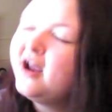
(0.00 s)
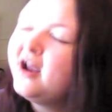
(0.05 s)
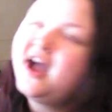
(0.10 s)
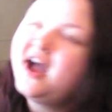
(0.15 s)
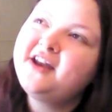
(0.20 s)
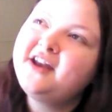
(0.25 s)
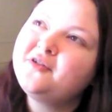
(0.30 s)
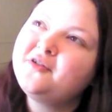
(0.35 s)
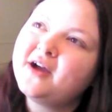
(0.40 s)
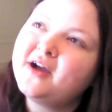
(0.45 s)

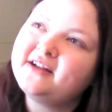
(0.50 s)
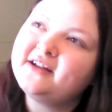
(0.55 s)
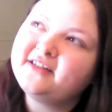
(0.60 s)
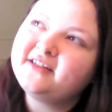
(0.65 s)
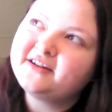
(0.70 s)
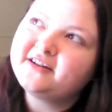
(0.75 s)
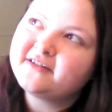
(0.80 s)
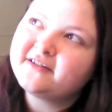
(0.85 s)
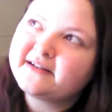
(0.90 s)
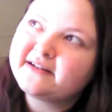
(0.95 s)
I know
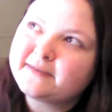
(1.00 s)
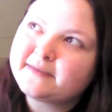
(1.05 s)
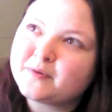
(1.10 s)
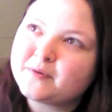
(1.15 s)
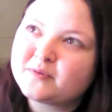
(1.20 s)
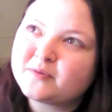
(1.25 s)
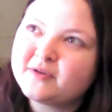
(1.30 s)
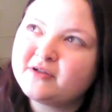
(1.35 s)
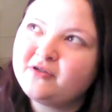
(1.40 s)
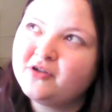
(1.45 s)
highlighters are
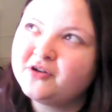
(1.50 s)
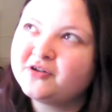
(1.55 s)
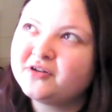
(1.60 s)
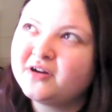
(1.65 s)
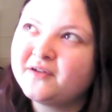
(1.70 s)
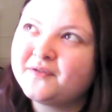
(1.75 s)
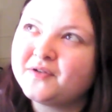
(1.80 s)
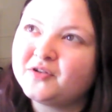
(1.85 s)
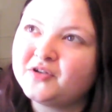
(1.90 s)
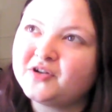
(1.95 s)
supposed to be
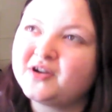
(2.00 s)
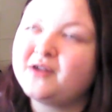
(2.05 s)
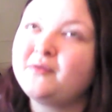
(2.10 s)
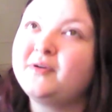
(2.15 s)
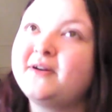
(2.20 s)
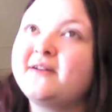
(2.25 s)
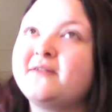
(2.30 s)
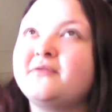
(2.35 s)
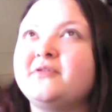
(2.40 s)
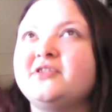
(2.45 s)
glittery if you look at
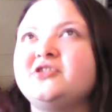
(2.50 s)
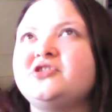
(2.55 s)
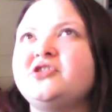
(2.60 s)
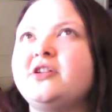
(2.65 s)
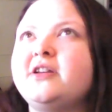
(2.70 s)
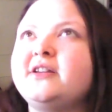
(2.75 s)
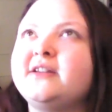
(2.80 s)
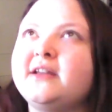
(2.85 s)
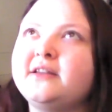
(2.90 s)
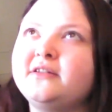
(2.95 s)
what it's
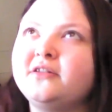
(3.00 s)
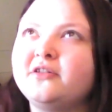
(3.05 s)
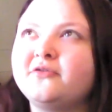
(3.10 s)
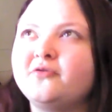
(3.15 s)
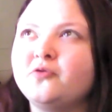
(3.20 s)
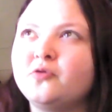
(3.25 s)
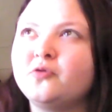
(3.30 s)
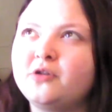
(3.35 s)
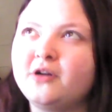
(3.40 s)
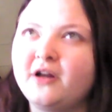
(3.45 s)
originally intended
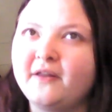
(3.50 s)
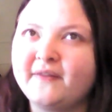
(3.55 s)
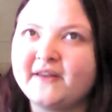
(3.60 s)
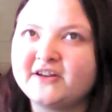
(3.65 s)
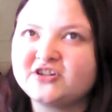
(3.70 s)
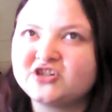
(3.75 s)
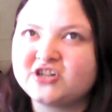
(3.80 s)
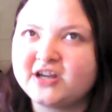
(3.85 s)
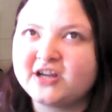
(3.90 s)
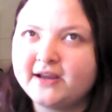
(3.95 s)
for and all
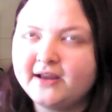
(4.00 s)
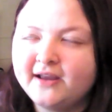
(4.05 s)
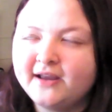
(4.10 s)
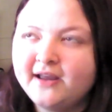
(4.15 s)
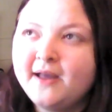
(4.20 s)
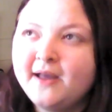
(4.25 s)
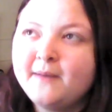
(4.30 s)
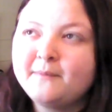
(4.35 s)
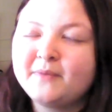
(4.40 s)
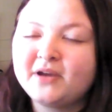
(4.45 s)
that shit,
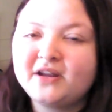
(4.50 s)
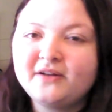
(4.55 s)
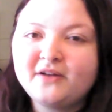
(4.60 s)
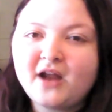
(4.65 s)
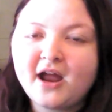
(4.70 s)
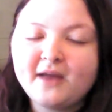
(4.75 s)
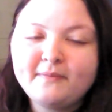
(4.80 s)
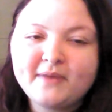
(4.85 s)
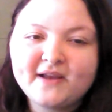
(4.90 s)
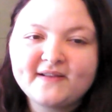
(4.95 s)
but
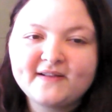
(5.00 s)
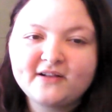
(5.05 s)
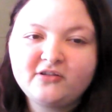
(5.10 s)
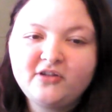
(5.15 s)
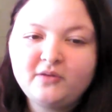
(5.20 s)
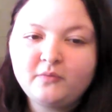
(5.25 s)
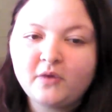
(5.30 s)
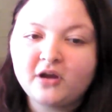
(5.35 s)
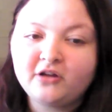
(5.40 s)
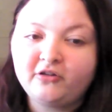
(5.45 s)
I basically
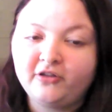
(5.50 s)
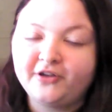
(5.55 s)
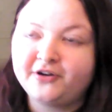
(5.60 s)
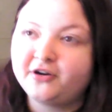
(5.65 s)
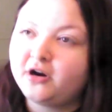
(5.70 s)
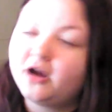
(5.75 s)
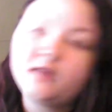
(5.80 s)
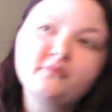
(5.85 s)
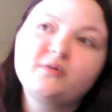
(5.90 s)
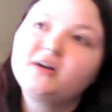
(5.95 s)
want glitter.
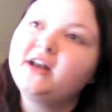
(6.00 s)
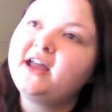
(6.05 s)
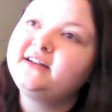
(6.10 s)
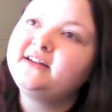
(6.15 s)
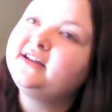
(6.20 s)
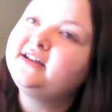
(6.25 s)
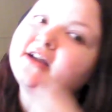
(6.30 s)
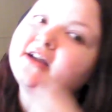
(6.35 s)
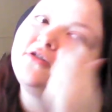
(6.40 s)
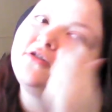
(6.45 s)
I would like
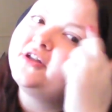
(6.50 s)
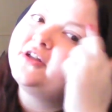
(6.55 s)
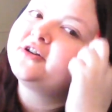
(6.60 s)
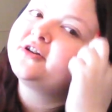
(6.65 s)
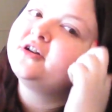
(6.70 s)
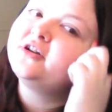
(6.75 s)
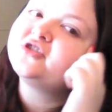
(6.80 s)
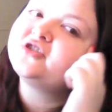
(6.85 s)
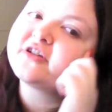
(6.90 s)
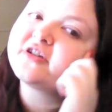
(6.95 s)
to get glitter
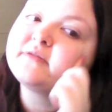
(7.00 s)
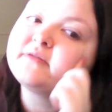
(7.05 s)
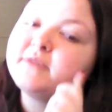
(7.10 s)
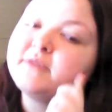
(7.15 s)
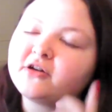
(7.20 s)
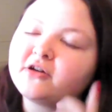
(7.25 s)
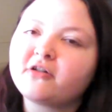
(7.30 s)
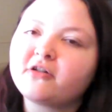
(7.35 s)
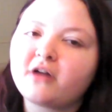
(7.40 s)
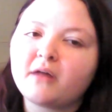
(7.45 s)
and just
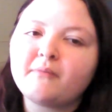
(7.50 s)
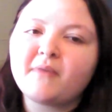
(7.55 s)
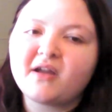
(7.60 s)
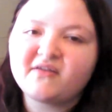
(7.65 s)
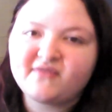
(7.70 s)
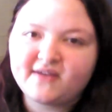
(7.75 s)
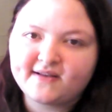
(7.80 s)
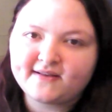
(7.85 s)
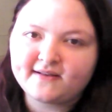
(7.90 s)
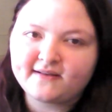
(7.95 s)
smear it on my
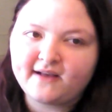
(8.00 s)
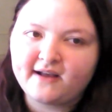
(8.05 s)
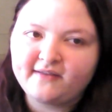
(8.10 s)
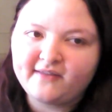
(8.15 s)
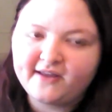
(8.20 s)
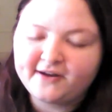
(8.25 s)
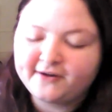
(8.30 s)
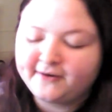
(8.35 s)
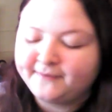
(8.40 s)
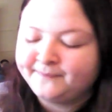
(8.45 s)
face as
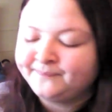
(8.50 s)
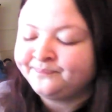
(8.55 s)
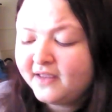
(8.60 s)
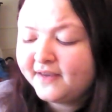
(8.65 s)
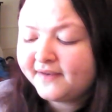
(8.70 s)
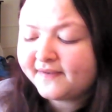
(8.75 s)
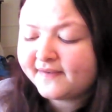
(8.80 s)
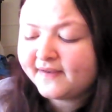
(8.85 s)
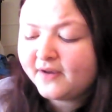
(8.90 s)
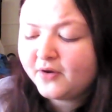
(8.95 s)
highlighter.
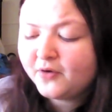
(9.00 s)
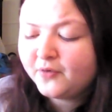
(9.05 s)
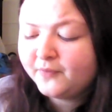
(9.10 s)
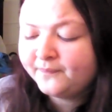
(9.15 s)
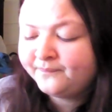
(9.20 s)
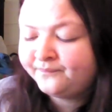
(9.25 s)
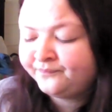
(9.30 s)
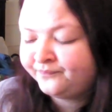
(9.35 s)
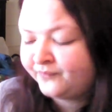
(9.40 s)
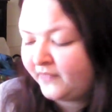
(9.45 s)
And so
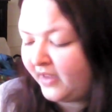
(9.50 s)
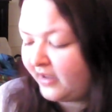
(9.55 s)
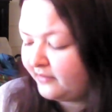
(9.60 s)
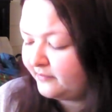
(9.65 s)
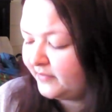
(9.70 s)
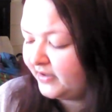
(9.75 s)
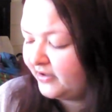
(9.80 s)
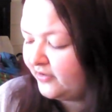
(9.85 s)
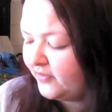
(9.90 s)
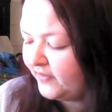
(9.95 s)
I've
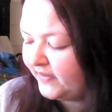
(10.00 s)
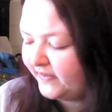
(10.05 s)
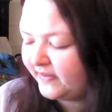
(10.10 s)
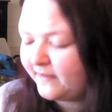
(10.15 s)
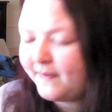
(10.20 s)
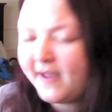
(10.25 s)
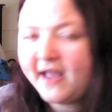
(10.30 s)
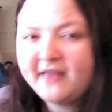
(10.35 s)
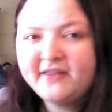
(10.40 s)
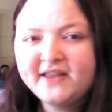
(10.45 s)
been using the
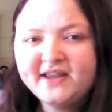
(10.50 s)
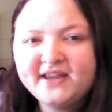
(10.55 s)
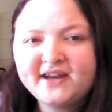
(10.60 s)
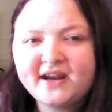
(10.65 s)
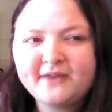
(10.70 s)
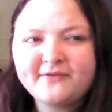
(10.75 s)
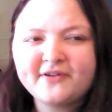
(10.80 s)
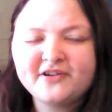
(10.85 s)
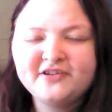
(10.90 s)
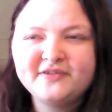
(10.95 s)
palette, and
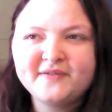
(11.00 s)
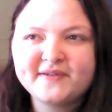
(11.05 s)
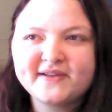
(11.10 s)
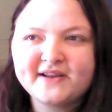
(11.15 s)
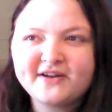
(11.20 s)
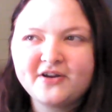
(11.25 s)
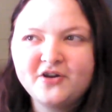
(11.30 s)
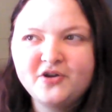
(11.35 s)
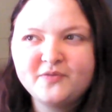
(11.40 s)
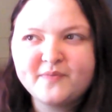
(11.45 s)
I finally was
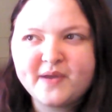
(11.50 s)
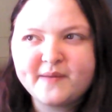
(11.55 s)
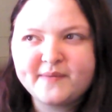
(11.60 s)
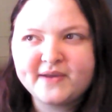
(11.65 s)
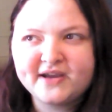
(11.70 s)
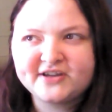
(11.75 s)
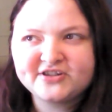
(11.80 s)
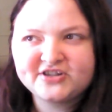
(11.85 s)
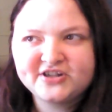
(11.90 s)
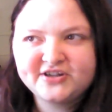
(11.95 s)
like, oh,
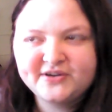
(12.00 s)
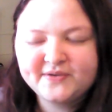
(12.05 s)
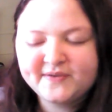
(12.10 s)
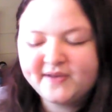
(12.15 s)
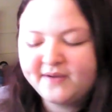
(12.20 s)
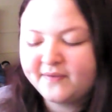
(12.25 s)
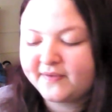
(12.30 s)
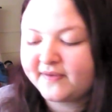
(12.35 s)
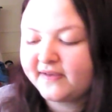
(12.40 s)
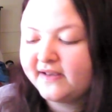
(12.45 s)
maybe I should use
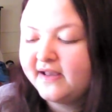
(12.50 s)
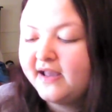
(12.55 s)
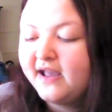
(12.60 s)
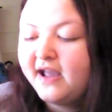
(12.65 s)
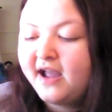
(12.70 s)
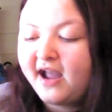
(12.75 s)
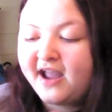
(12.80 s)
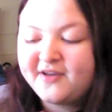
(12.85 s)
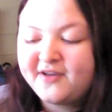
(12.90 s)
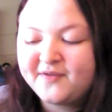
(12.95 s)
those.
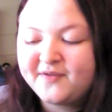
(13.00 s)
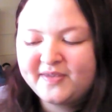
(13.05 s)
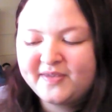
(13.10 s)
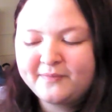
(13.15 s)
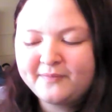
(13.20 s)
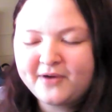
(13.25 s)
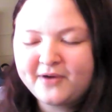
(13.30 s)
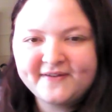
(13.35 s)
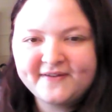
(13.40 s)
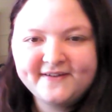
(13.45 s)
I use the
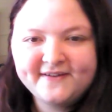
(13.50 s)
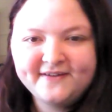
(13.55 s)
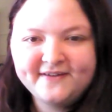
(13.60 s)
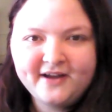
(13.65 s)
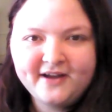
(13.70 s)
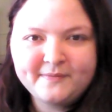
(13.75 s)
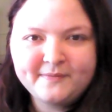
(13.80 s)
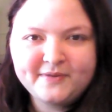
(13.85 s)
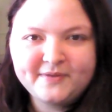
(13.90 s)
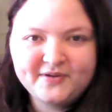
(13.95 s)
bronzer.
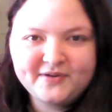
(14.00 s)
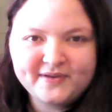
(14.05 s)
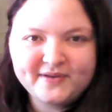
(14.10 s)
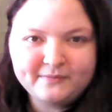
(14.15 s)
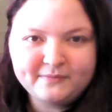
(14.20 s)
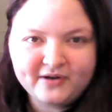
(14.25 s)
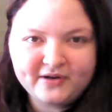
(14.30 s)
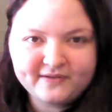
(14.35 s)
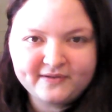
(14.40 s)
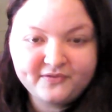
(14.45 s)
I've been using
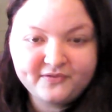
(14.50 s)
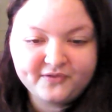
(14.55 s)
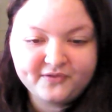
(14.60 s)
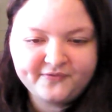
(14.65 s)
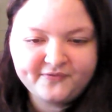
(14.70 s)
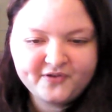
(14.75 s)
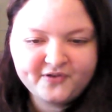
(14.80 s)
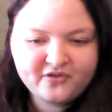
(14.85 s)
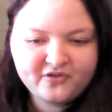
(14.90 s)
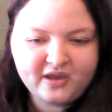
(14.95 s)
bronzer for the
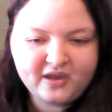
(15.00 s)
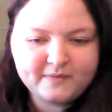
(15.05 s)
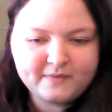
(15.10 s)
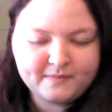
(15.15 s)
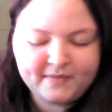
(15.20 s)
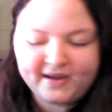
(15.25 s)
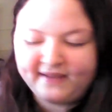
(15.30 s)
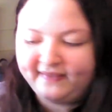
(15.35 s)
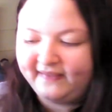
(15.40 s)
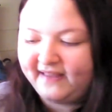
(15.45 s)
first time in
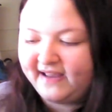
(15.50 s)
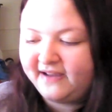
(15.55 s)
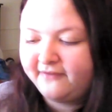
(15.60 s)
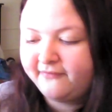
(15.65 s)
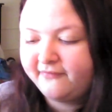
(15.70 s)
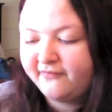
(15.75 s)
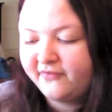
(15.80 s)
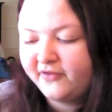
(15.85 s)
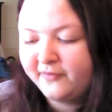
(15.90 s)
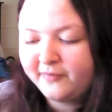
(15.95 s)
my
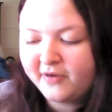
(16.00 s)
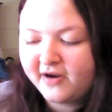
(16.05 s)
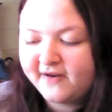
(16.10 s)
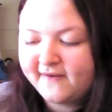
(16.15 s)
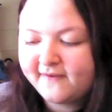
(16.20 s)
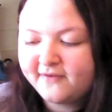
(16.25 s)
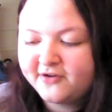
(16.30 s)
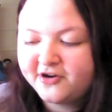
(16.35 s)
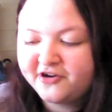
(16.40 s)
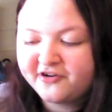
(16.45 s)
life. The
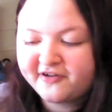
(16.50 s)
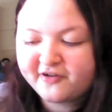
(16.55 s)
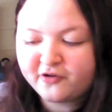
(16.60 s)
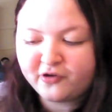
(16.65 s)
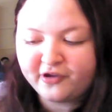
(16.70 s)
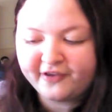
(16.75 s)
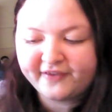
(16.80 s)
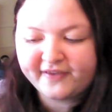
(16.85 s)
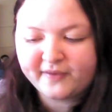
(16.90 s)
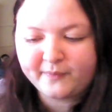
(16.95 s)
bronzer in here is
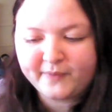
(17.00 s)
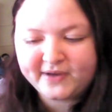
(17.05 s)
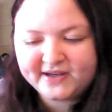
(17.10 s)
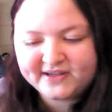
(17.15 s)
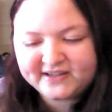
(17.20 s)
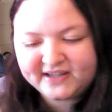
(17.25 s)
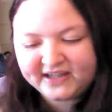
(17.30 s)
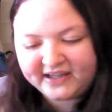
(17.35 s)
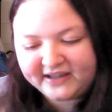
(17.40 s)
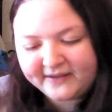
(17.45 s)
called Sweet
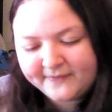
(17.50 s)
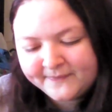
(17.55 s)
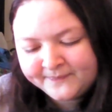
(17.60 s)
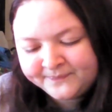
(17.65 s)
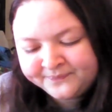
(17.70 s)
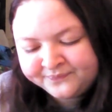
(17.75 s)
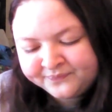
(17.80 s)
Tea.